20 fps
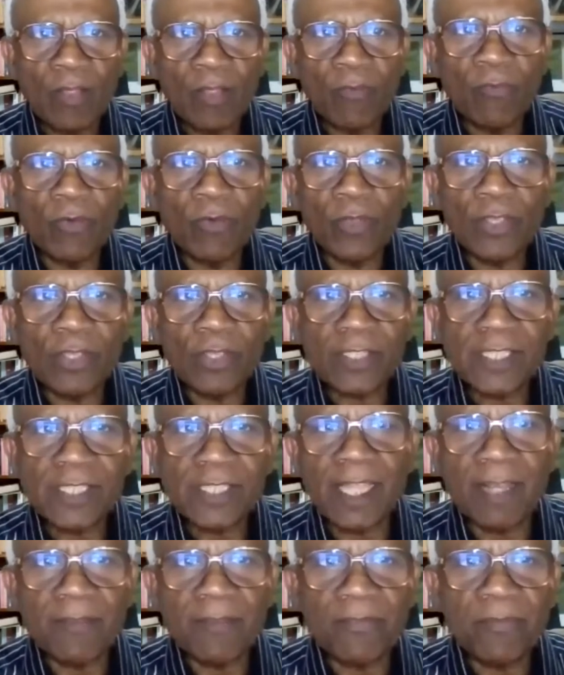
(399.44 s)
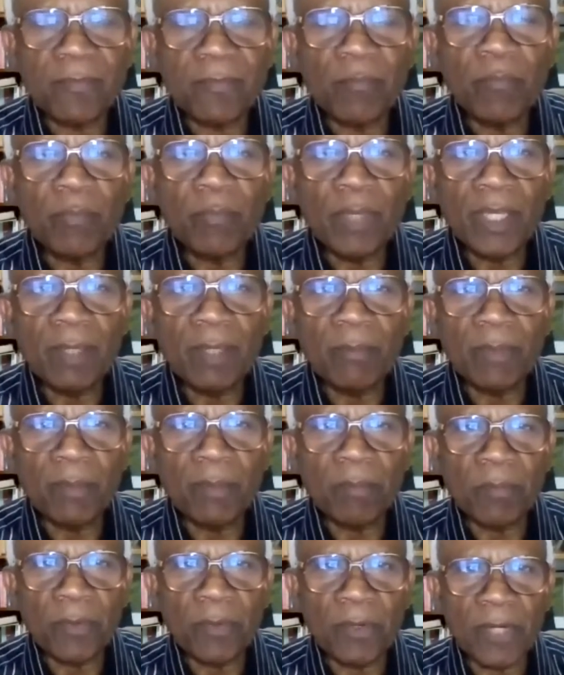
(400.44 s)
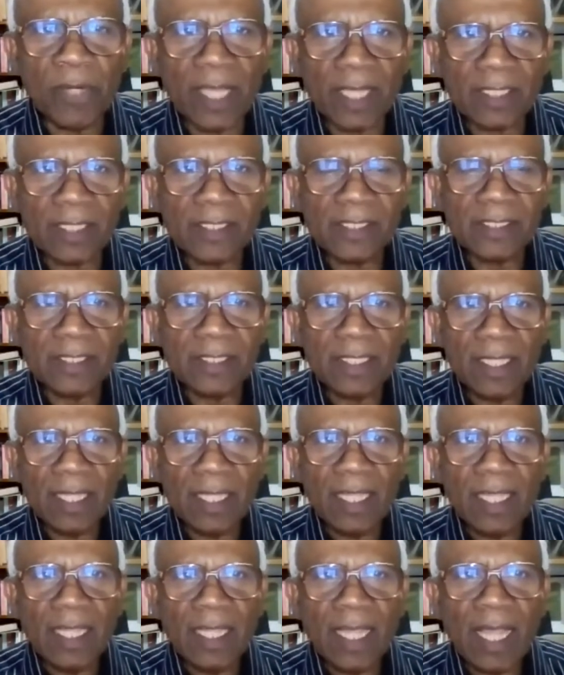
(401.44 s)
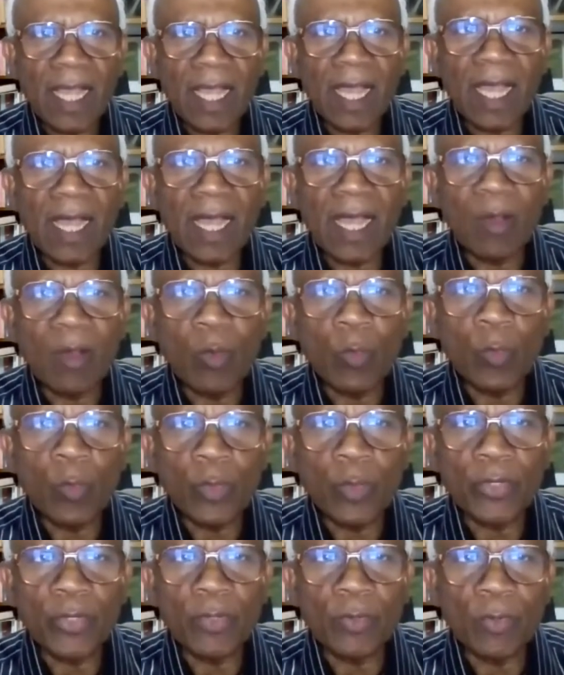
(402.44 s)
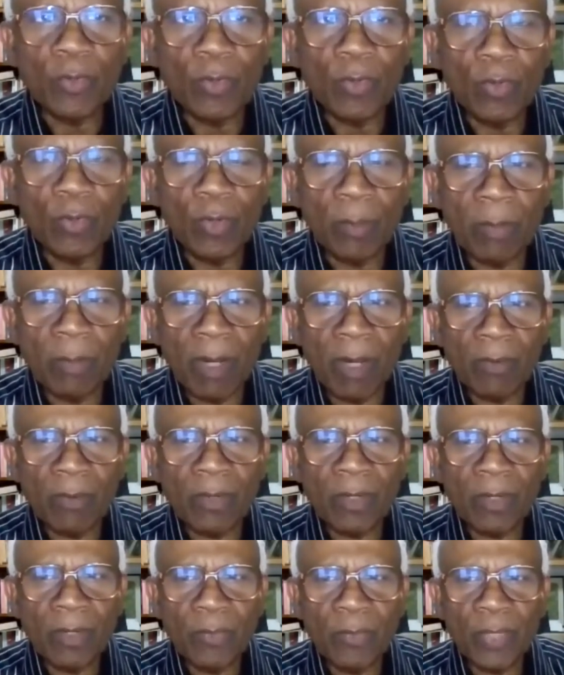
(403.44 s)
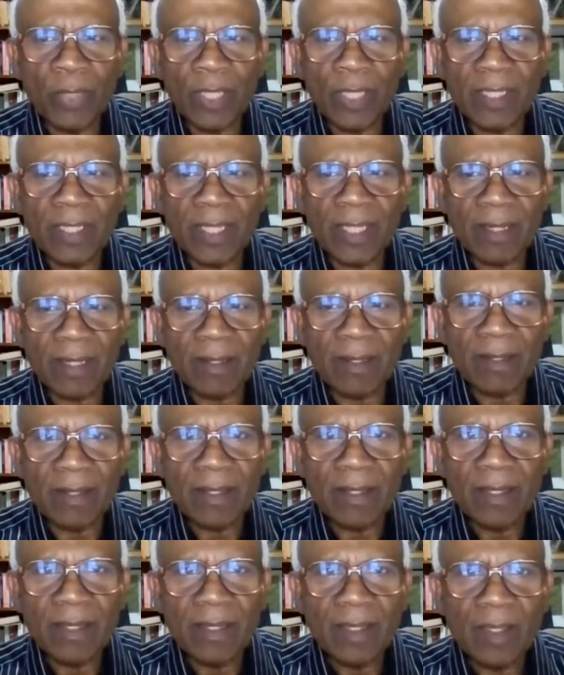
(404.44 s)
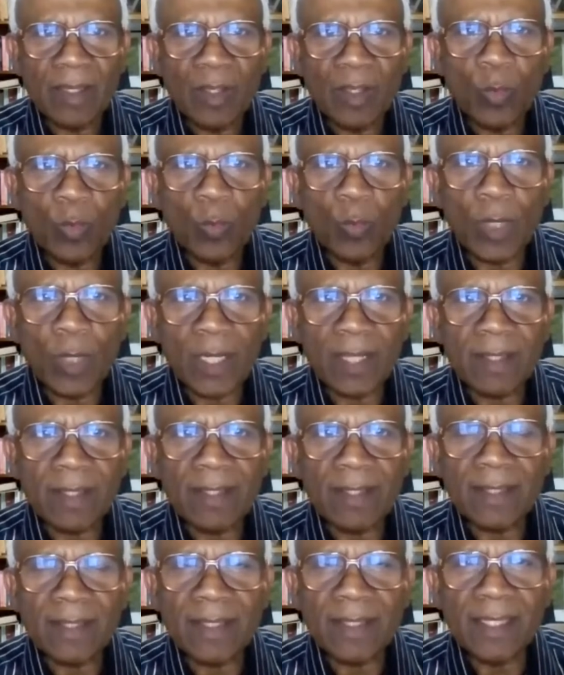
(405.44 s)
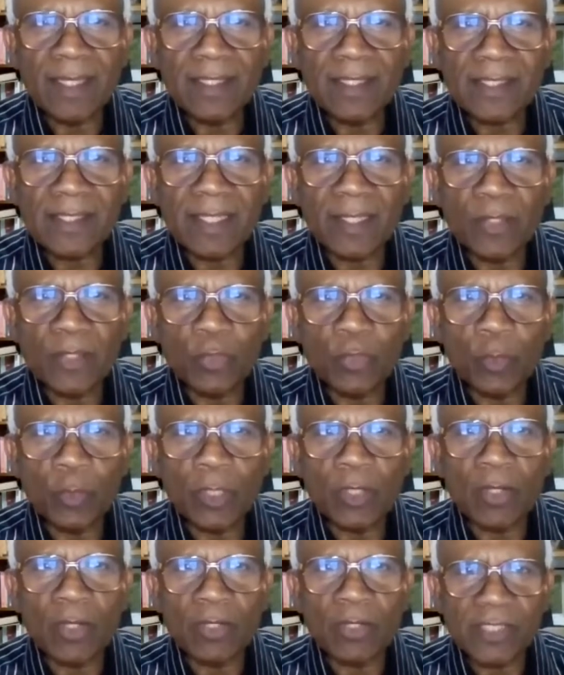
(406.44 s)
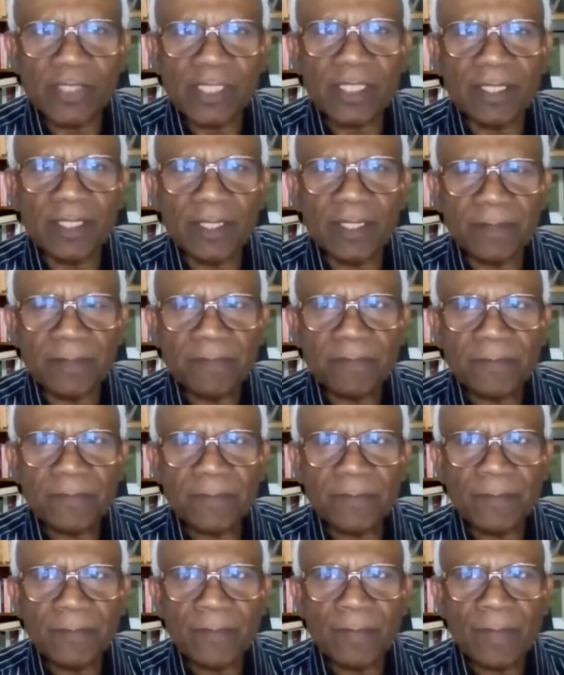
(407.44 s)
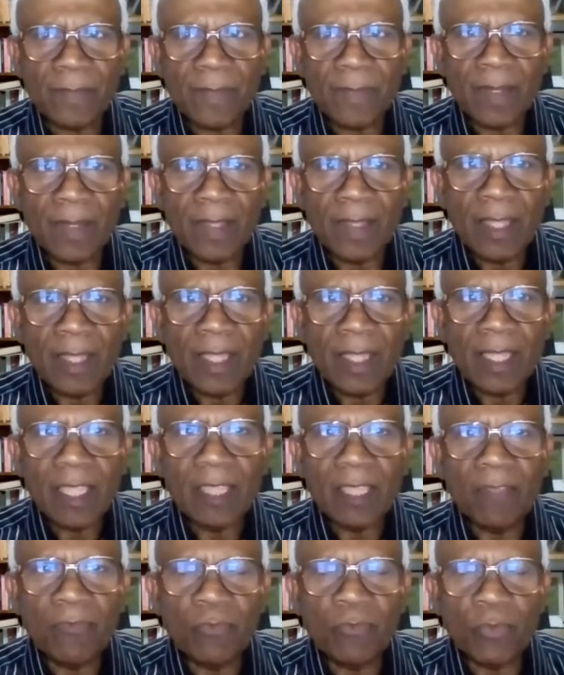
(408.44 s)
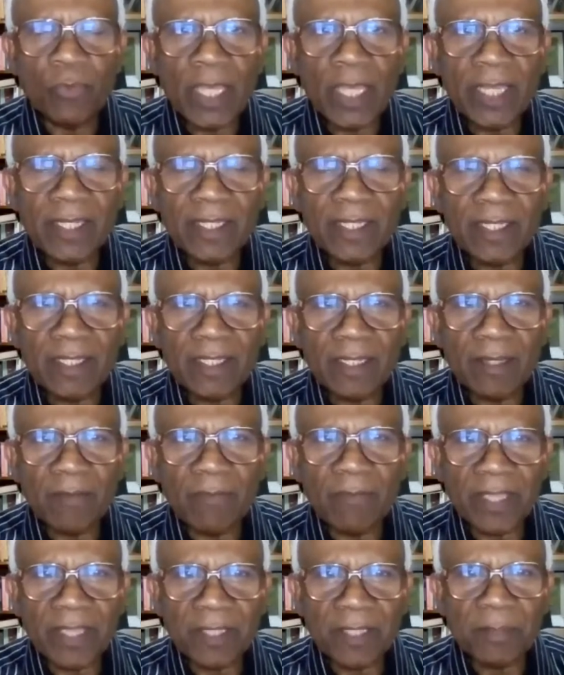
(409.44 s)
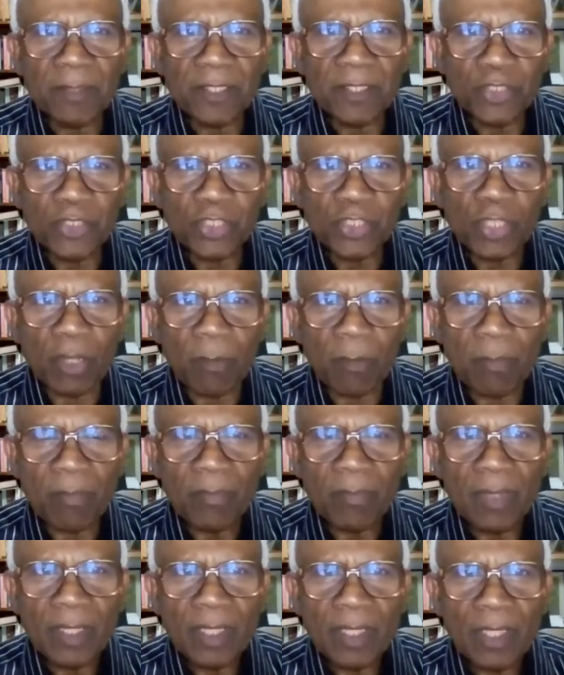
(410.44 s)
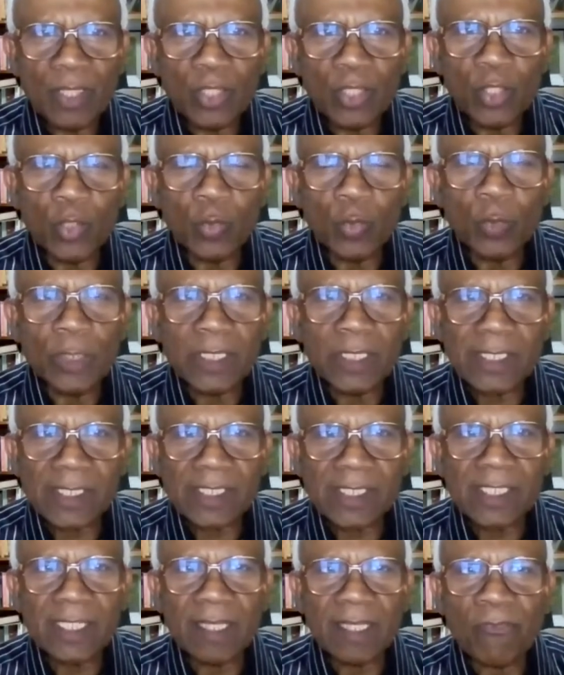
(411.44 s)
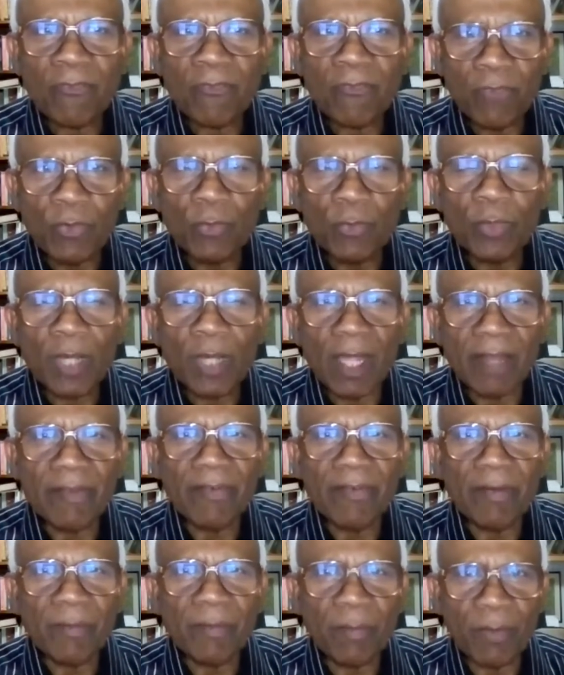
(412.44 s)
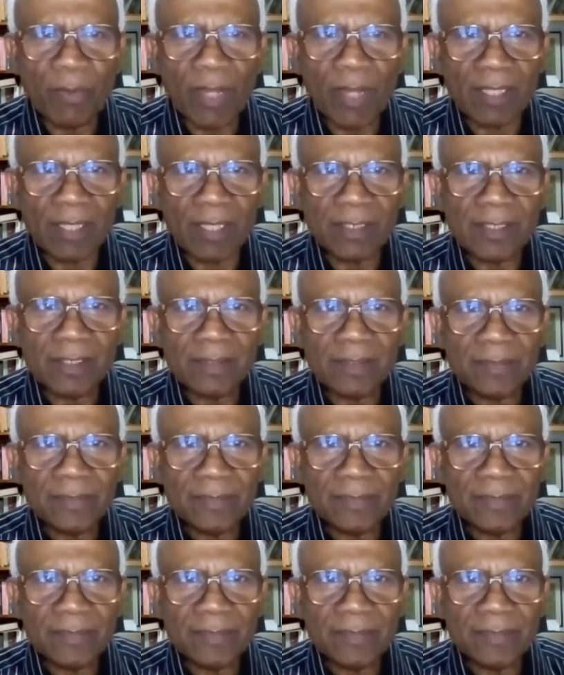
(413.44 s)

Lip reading: for yourself, minimum products, how would you go about doing that? What are the things that you would consider? If you enter a vitamin shop, you will see a few hundred products.